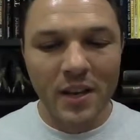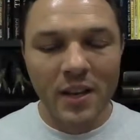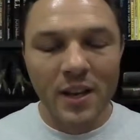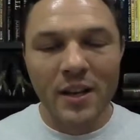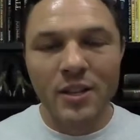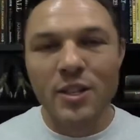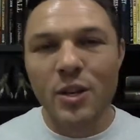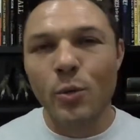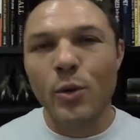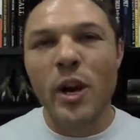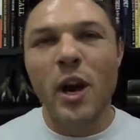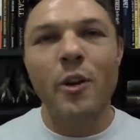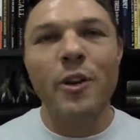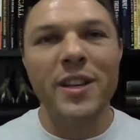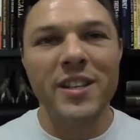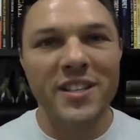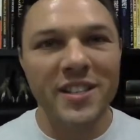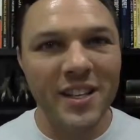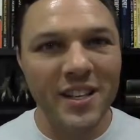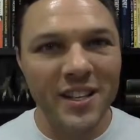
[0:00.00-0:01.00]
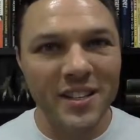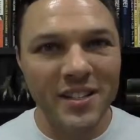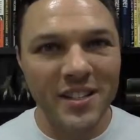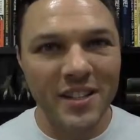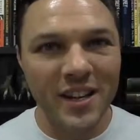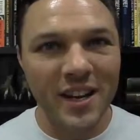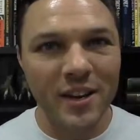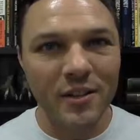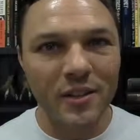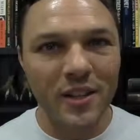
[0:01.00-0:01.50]
And so we already see this in
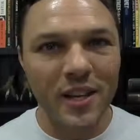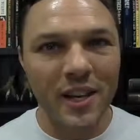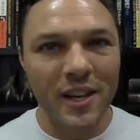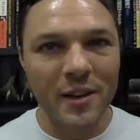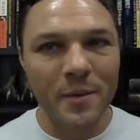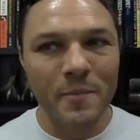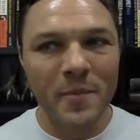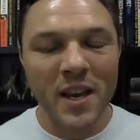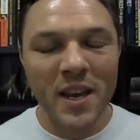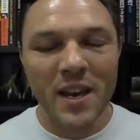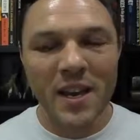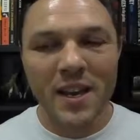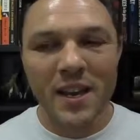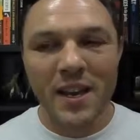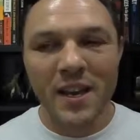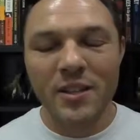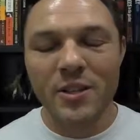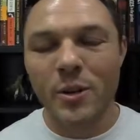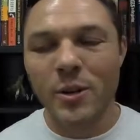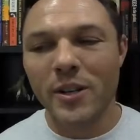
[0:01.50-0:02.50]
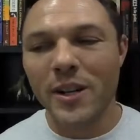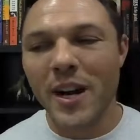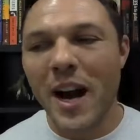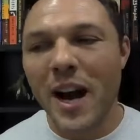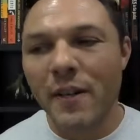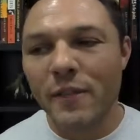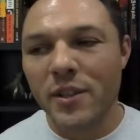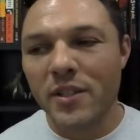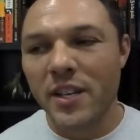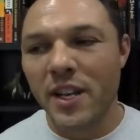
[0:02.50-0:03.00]
healthcare. And so our
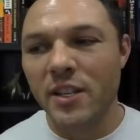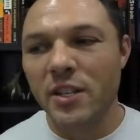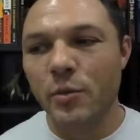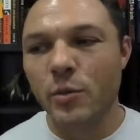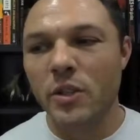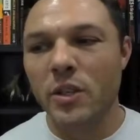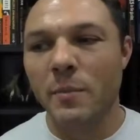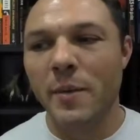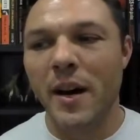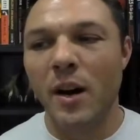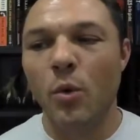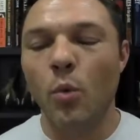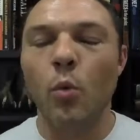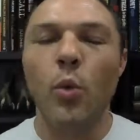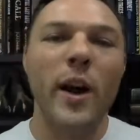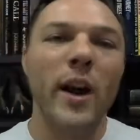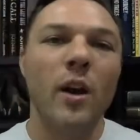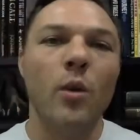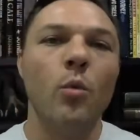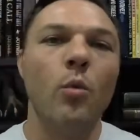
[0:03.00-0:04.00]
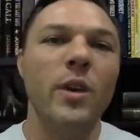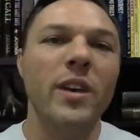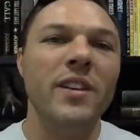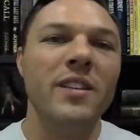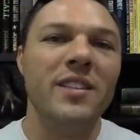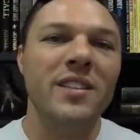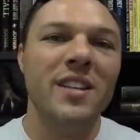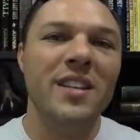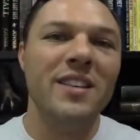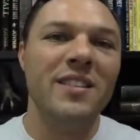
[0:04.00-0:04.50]
conversation was about where we
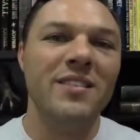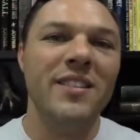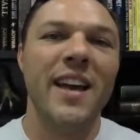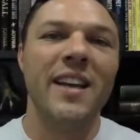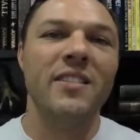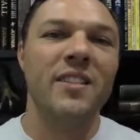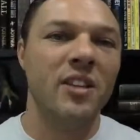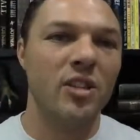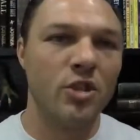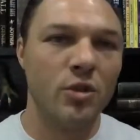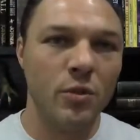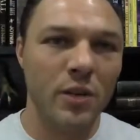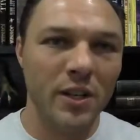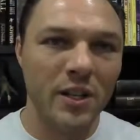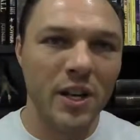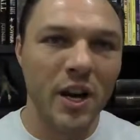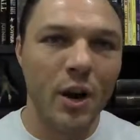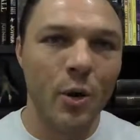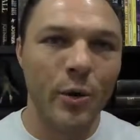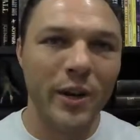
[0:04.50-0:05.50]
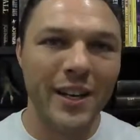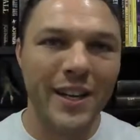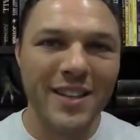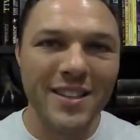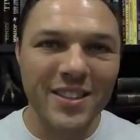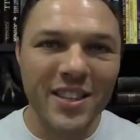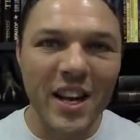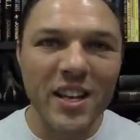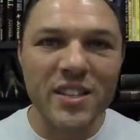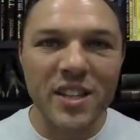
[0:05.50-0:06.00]
see dentistry going and
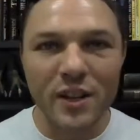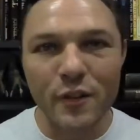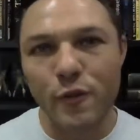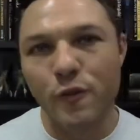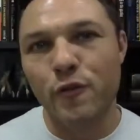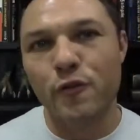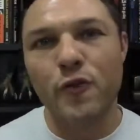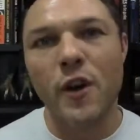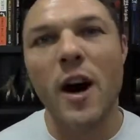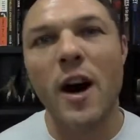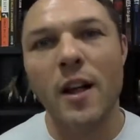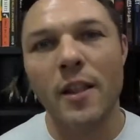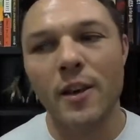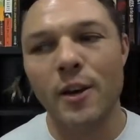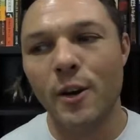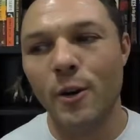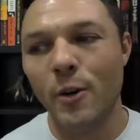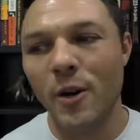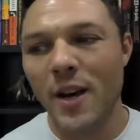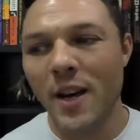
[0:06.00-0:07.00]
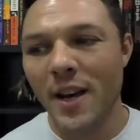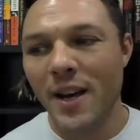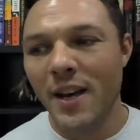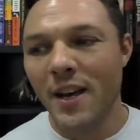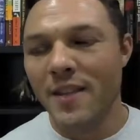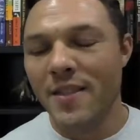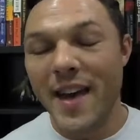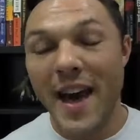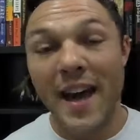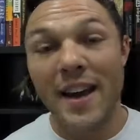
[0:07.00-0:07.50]
does it follow
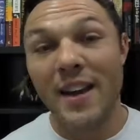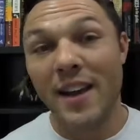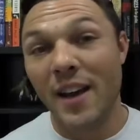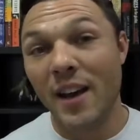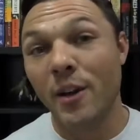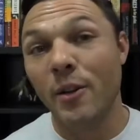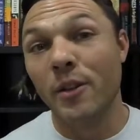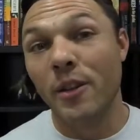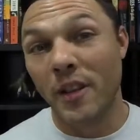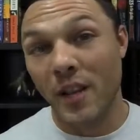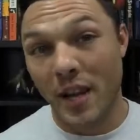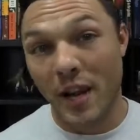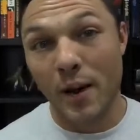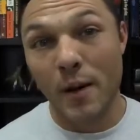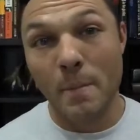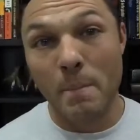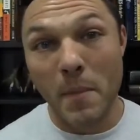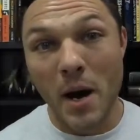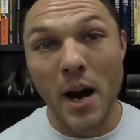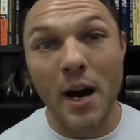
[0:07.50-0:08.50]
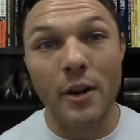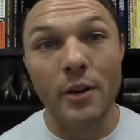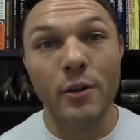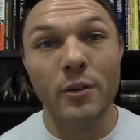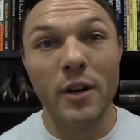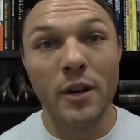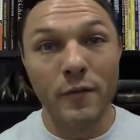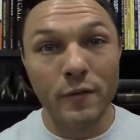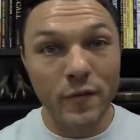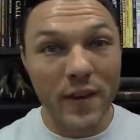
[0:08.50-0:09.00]
that healthcare model
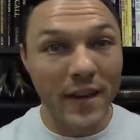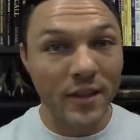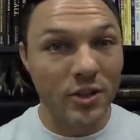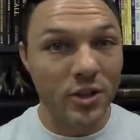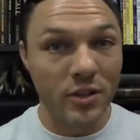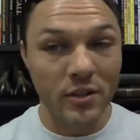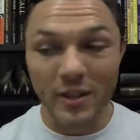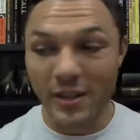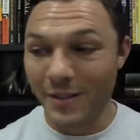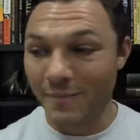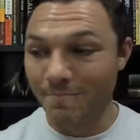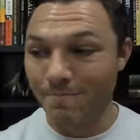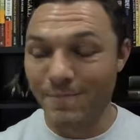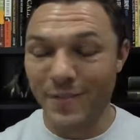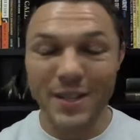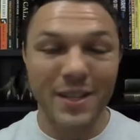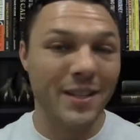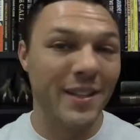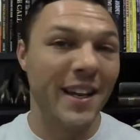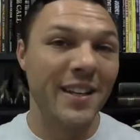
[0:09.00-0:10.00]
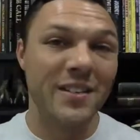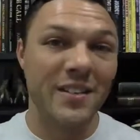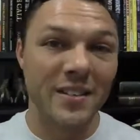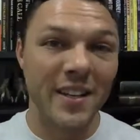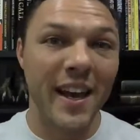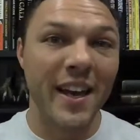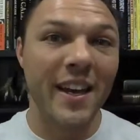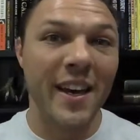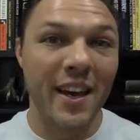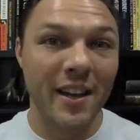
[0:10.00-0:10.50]
eventually in the next
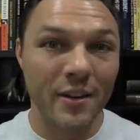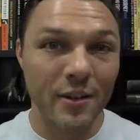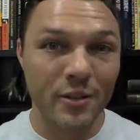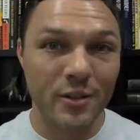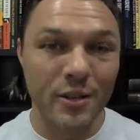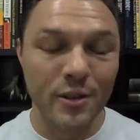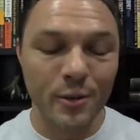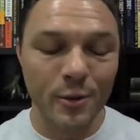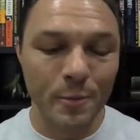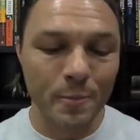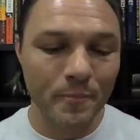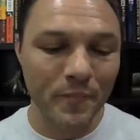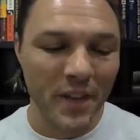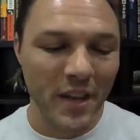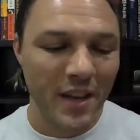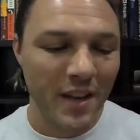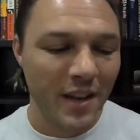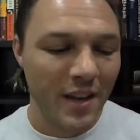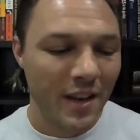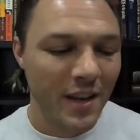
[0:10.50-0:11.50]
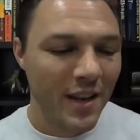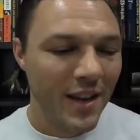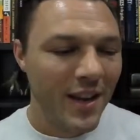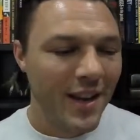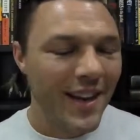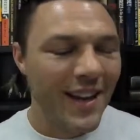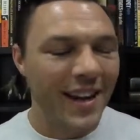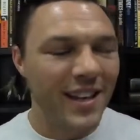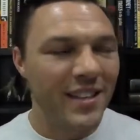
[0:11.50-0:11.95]
decade or two. And I